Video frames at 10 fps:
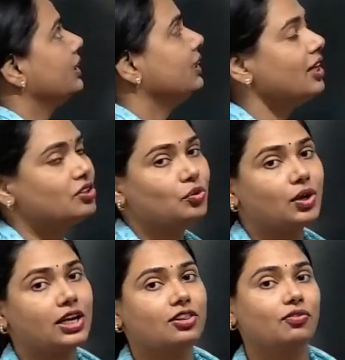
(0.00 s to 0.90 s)
Yes
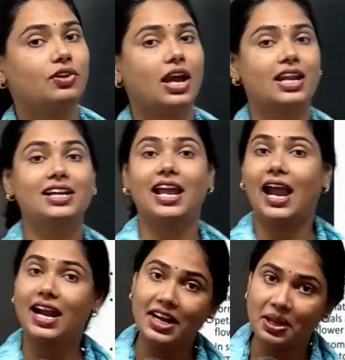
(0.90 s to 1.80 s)
students, we are in
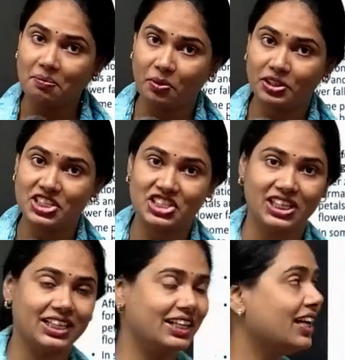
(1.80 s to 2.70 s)
ending position.